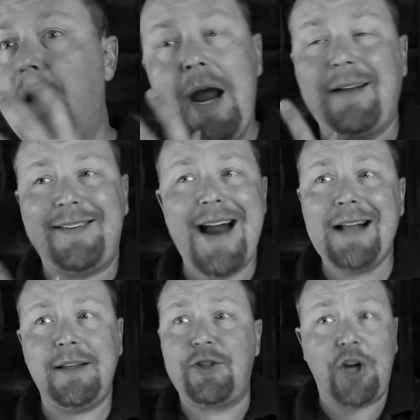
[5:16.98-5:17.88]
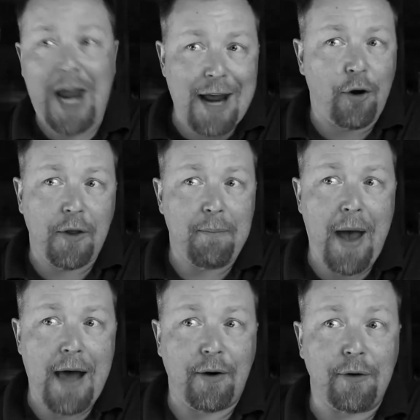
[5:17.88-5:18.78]
It's not the channel that
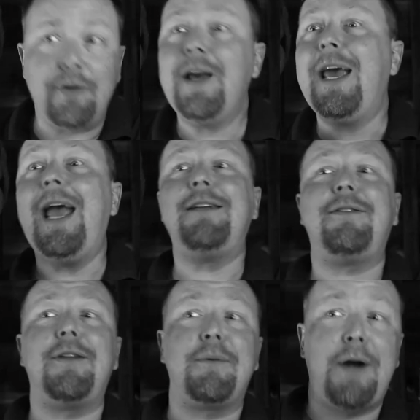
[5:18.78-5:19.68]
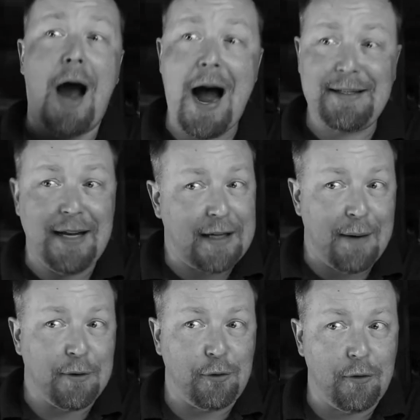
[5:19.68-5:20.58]
matters, it's the content
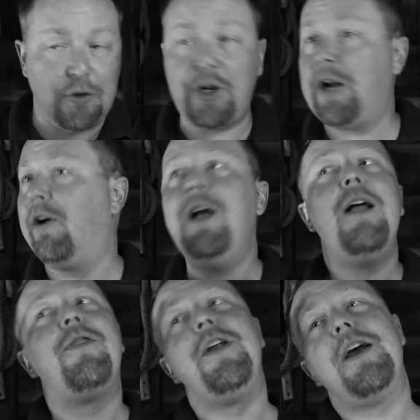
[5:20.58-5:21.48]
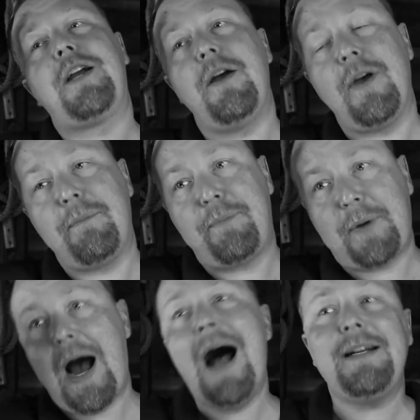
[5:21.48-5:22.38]
coming through the channel. The
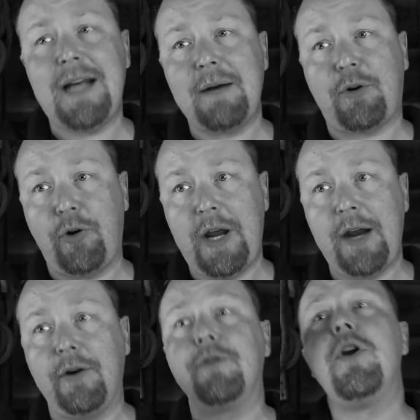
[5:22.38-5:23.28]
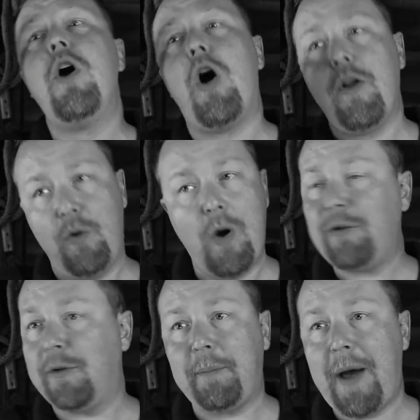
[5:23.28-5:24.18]
content creators are the
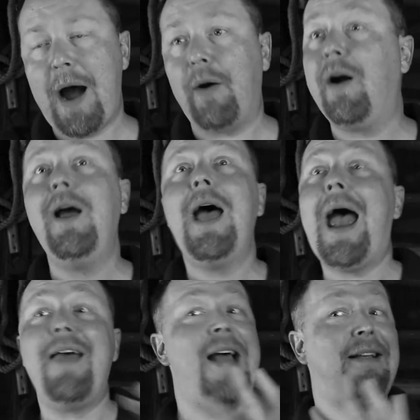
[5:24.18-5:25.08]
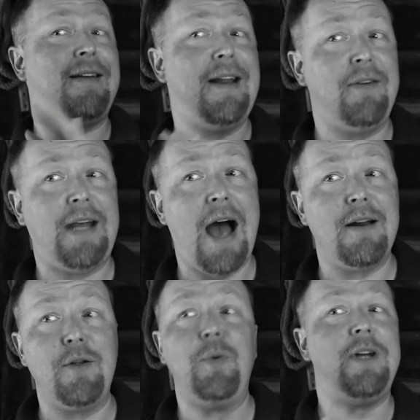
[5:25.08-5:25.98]
ones with the power, and that's not even
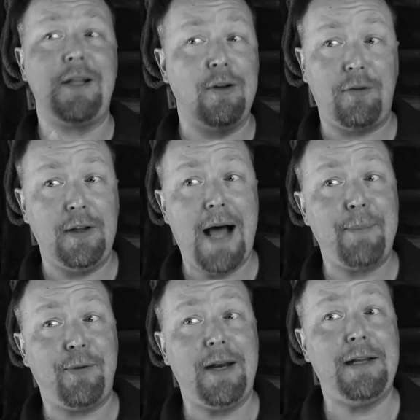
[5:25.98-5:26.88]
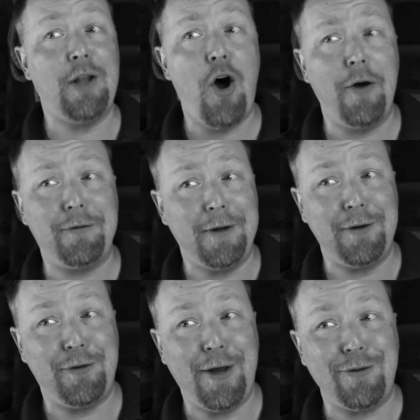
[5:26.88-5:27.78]
counting the ridiculously lopsided laws that
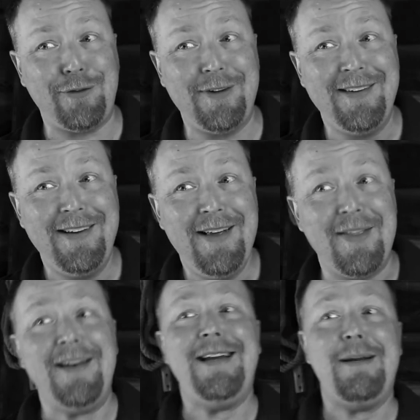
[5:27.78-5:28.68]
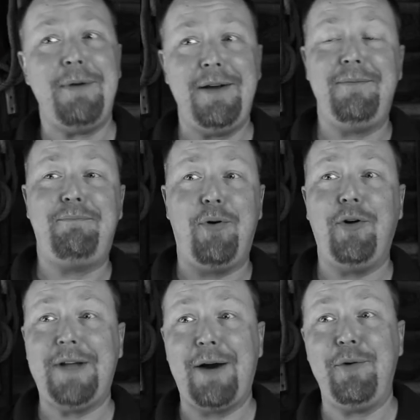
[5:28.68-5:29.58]
exist that need to be
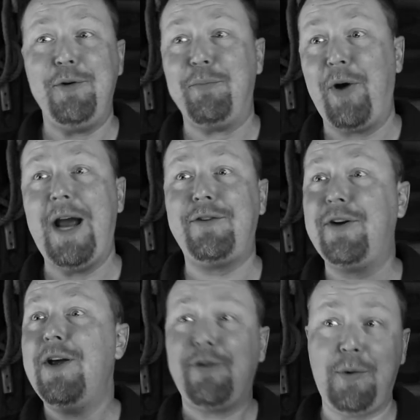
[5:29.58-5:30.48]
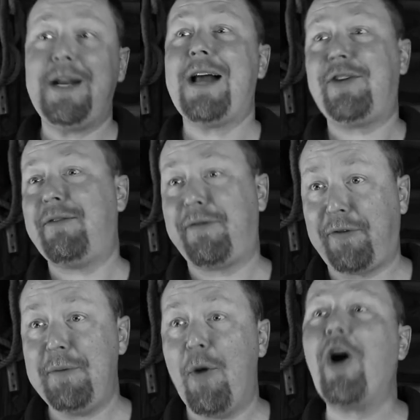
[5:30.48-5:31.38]
pulled out root and branch so we can actually have a
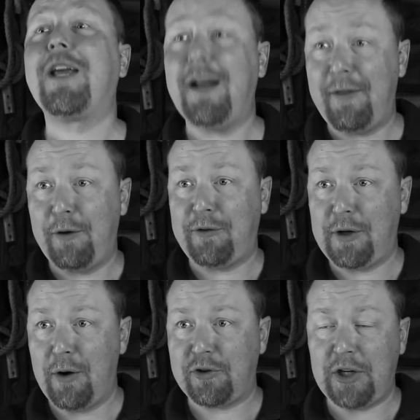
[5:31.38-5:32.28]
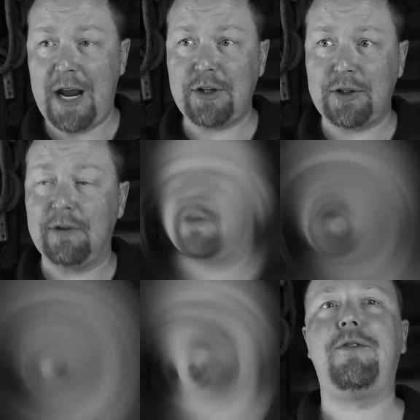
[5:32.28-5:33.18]
free market in those negotiations.
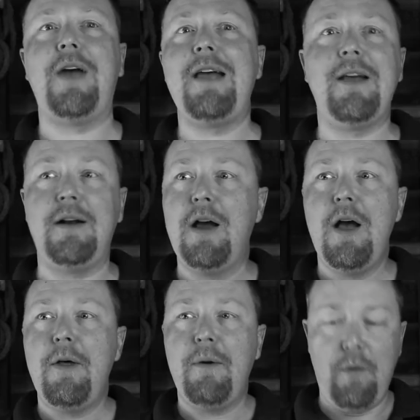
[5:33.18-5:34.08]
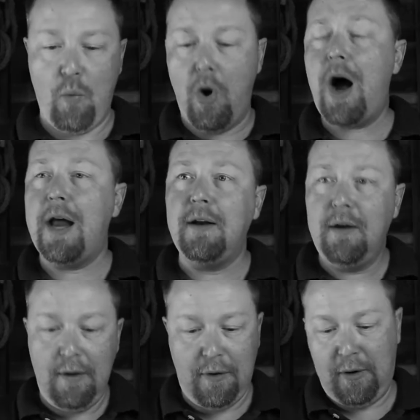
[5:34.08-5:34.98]
To say that, one,
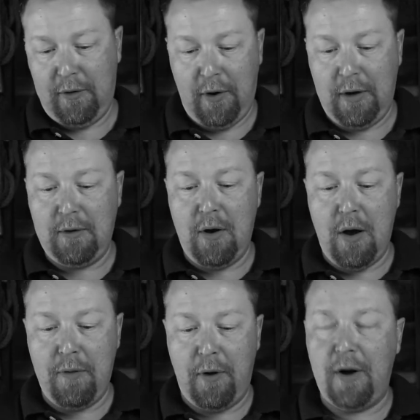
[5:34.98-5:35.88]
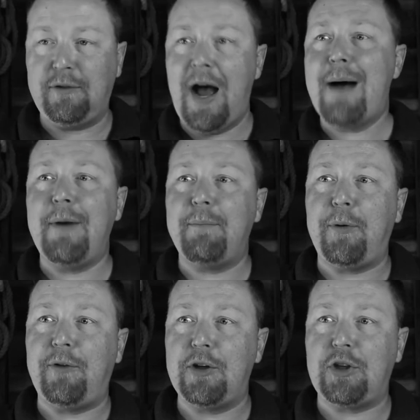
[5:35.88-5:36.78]
they're in a dominant
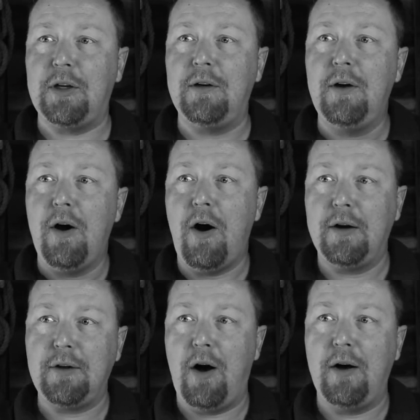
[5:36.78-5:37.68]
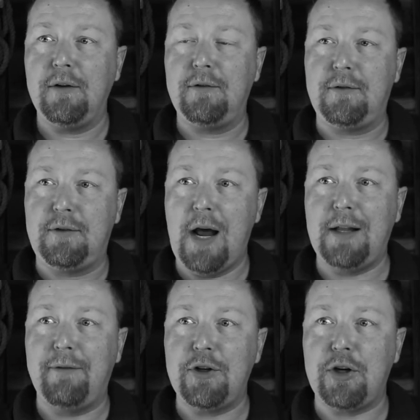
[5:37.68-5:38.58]
position on
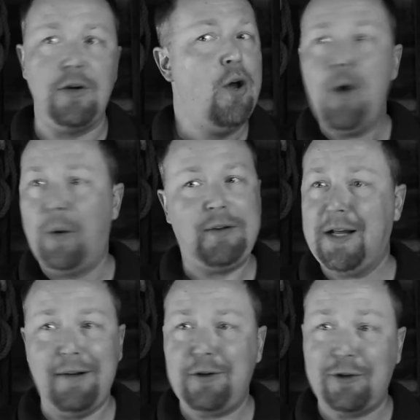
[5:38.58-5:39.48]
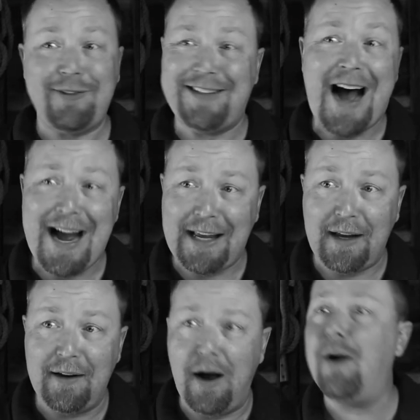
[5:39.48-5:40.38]
television when television's
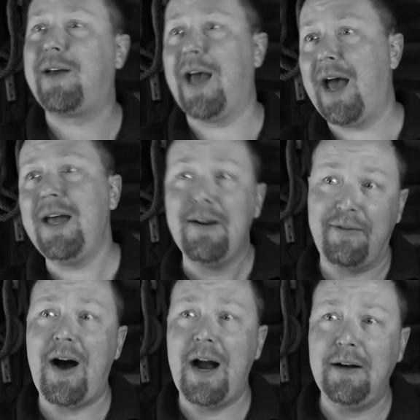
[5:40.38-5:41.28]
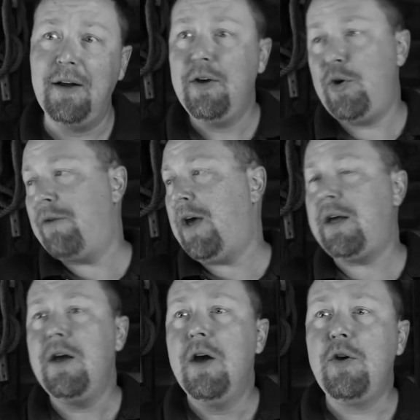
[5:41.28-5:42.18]
dying. Okay, fine. You
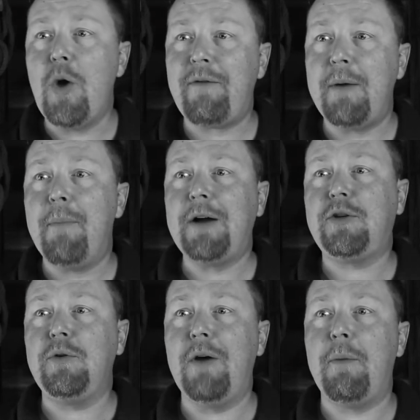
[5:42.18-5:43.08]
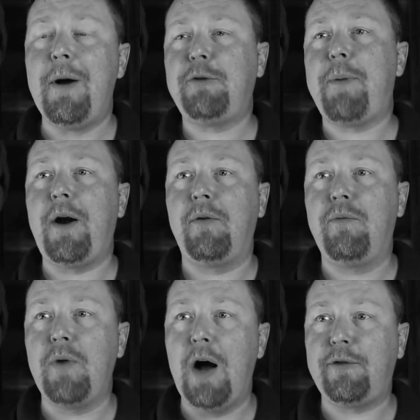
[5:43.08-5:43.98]
have a much better
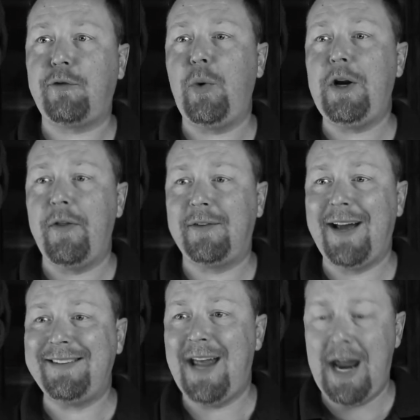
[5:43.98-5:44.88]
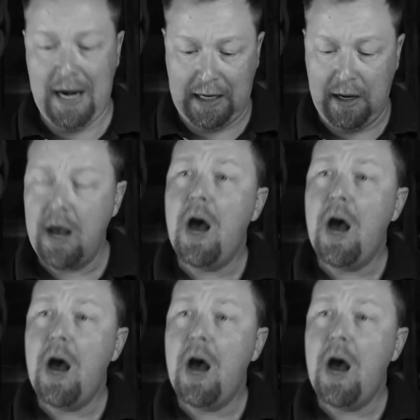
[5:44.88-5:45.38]
suite on the Titanic.